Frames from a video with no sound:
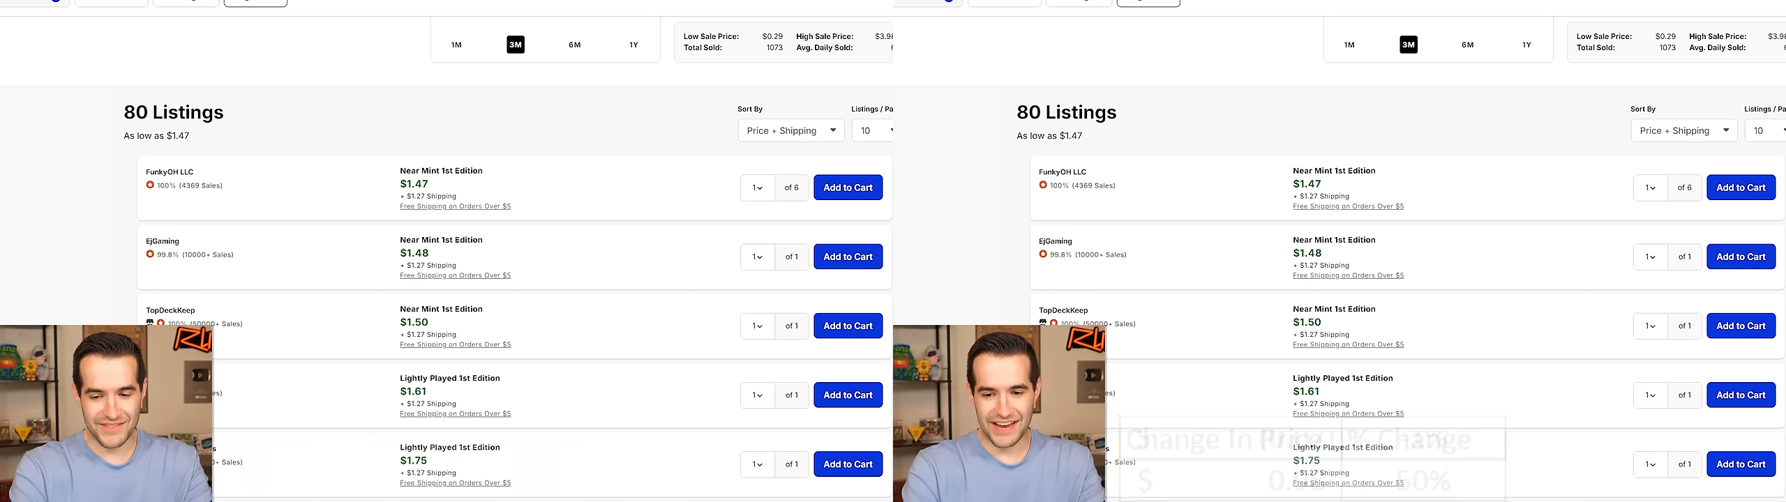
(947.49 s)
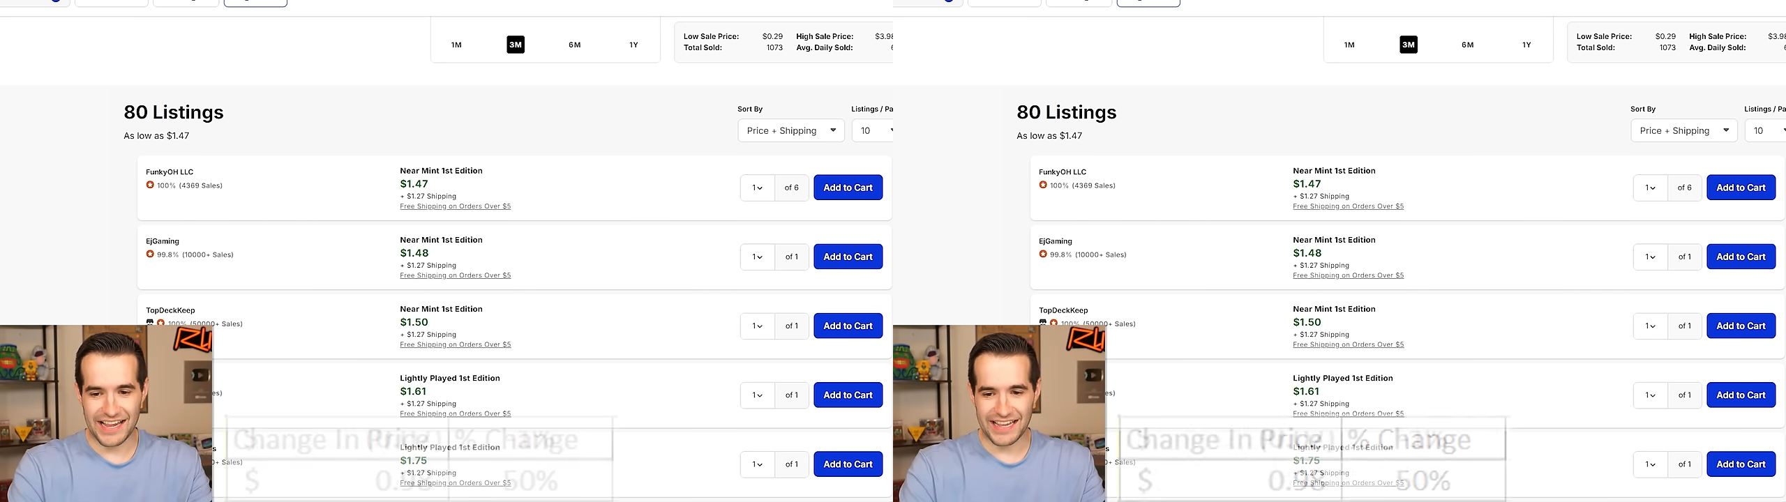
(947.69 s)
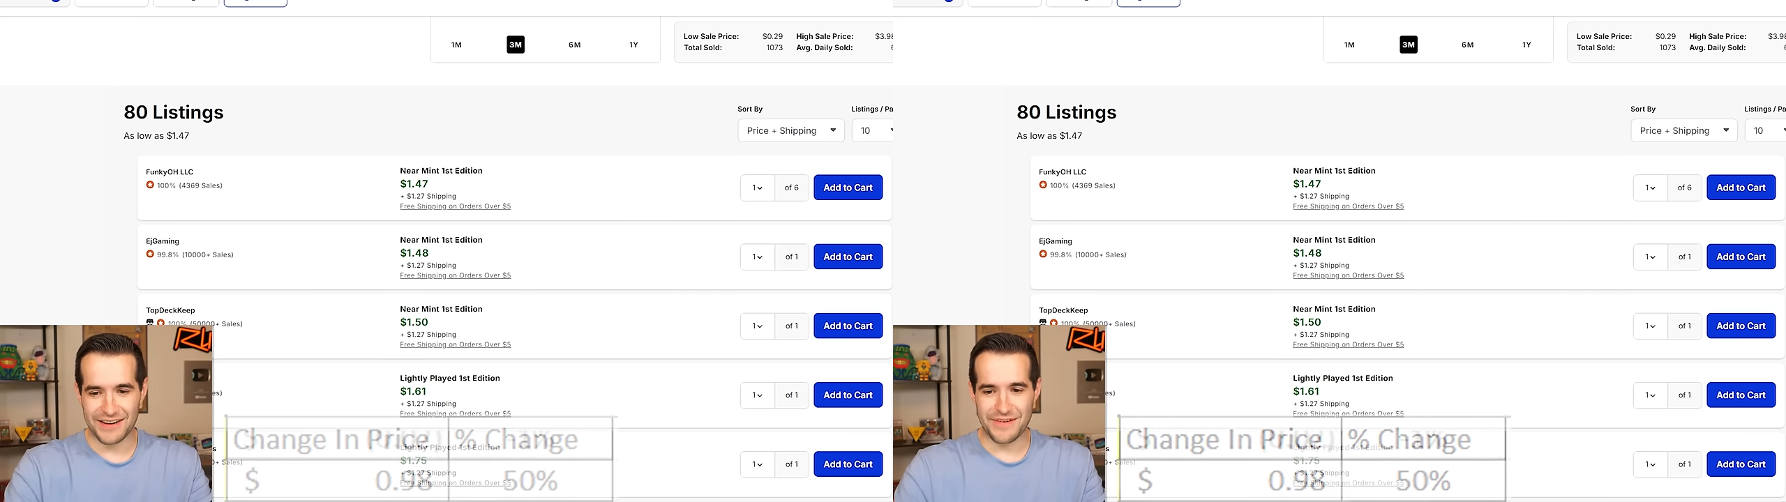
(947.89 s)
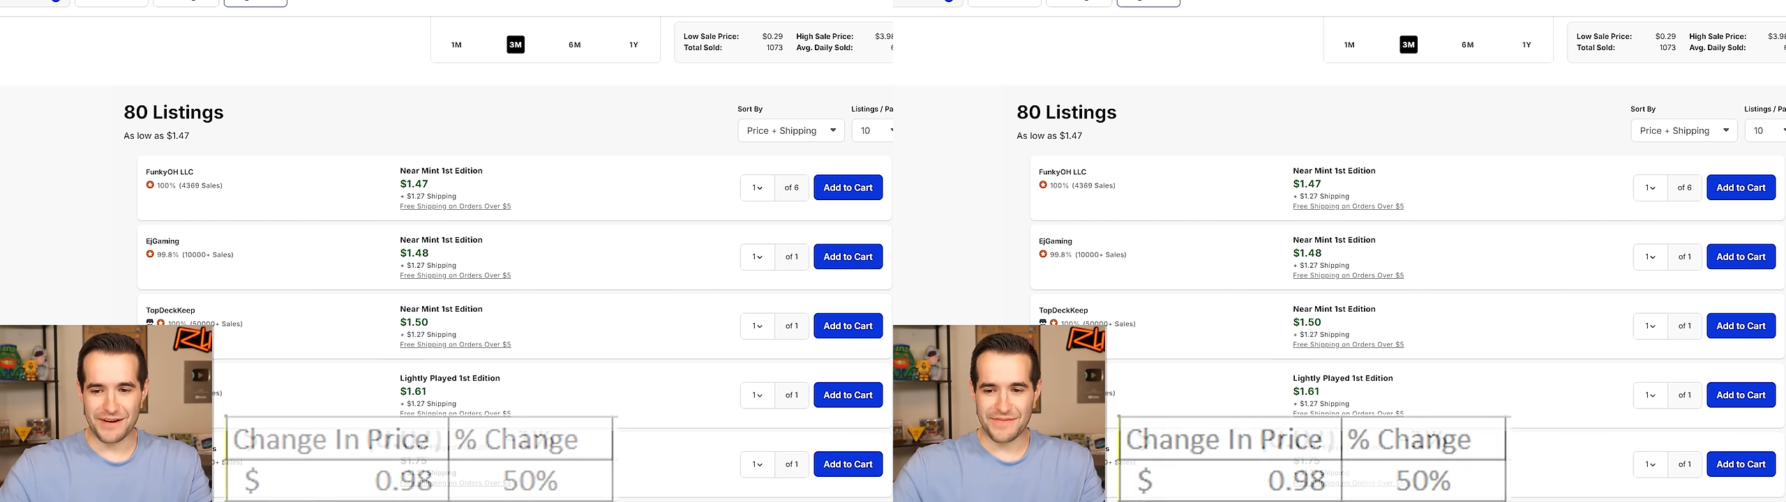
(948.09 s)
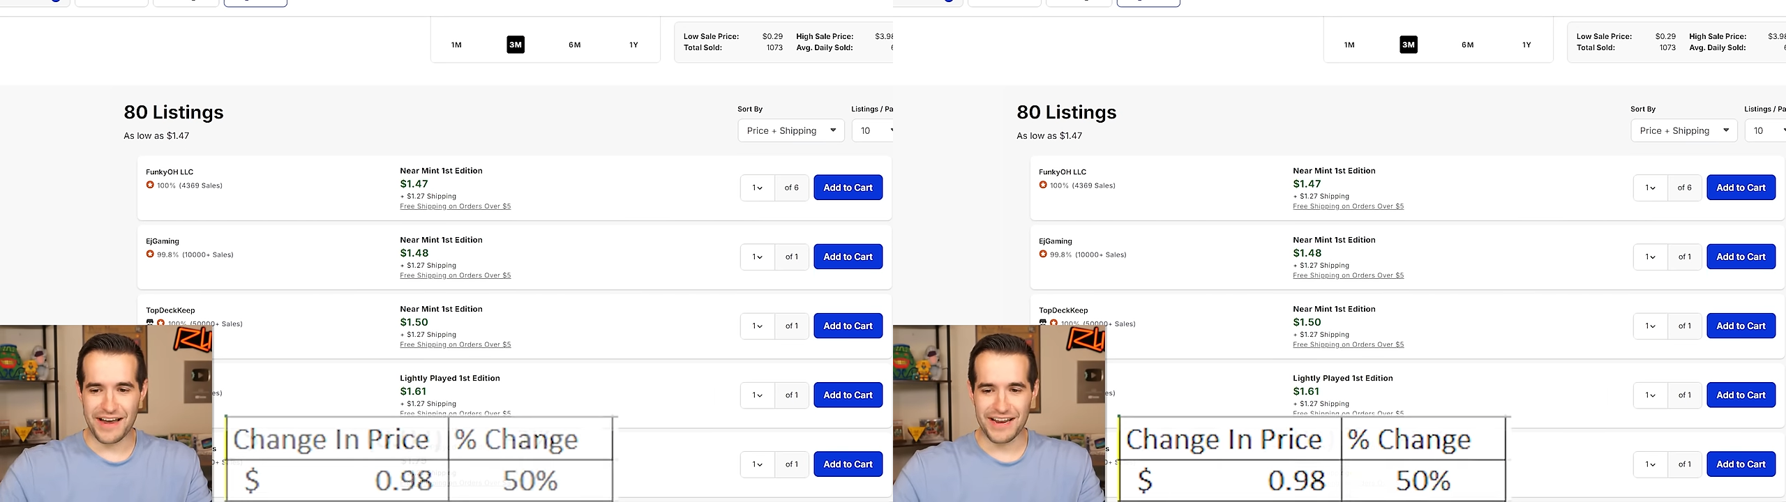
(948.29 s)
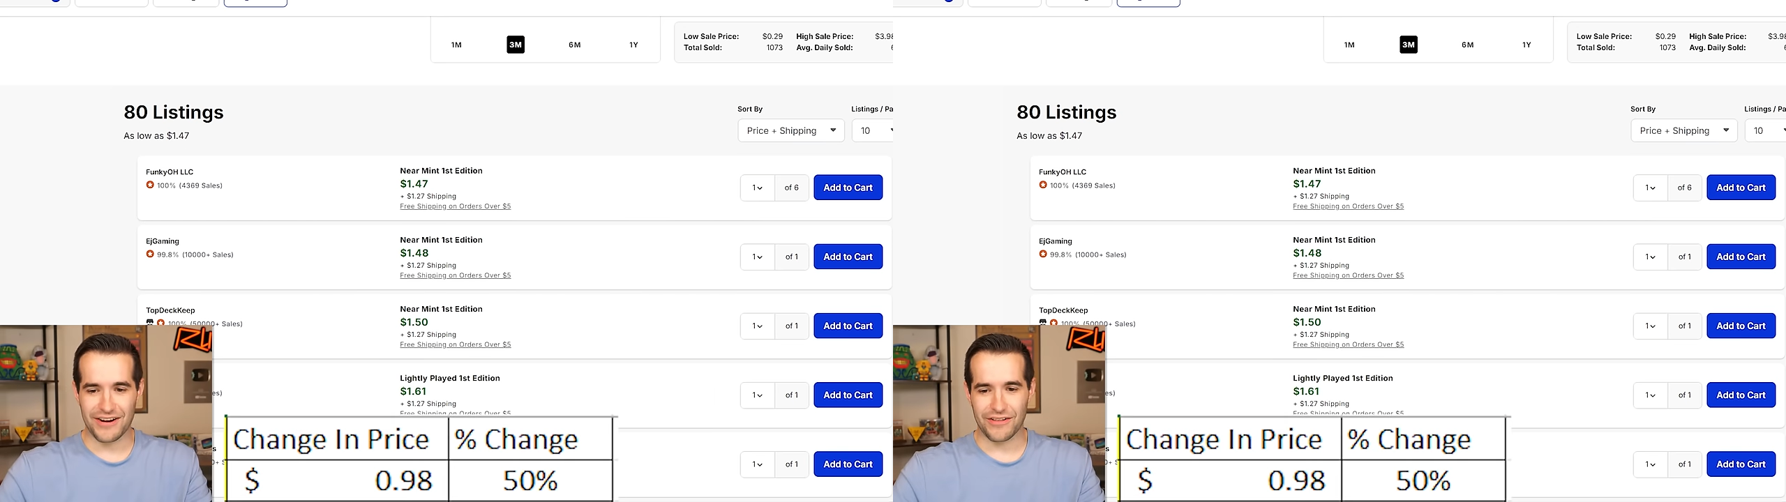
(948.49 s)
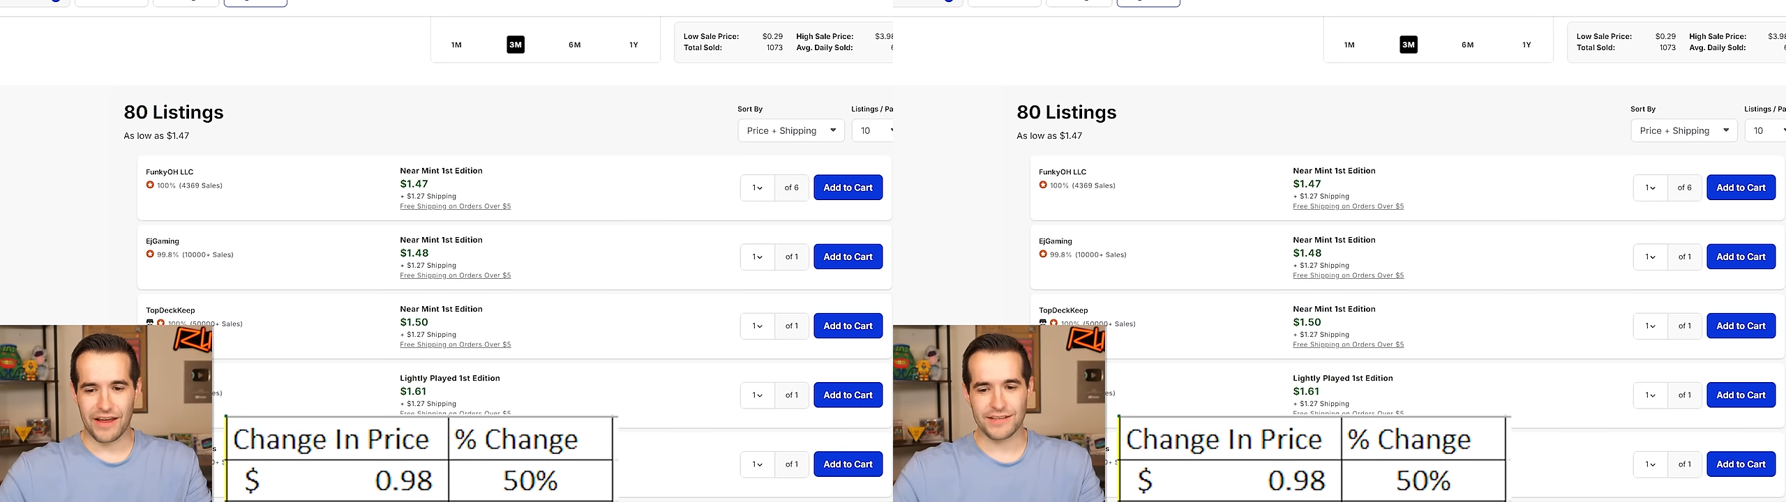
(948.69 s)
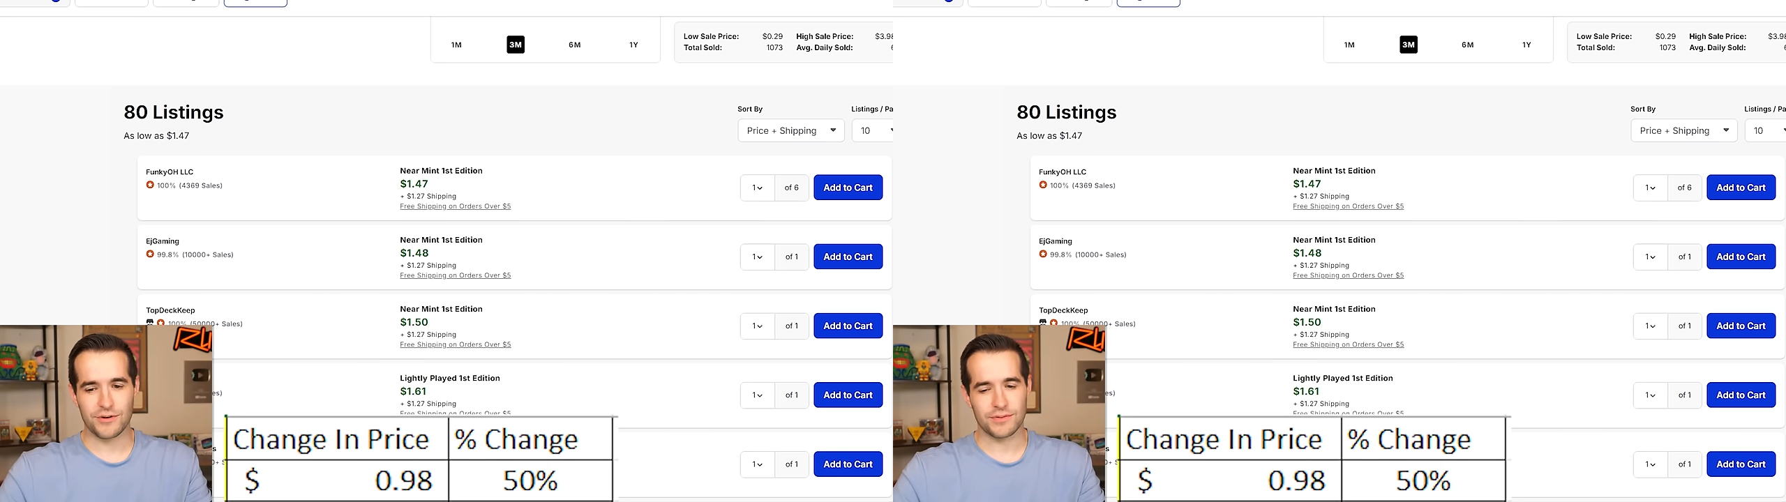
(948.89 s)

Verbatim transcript: We made a little bit of money on our Lightning Storm.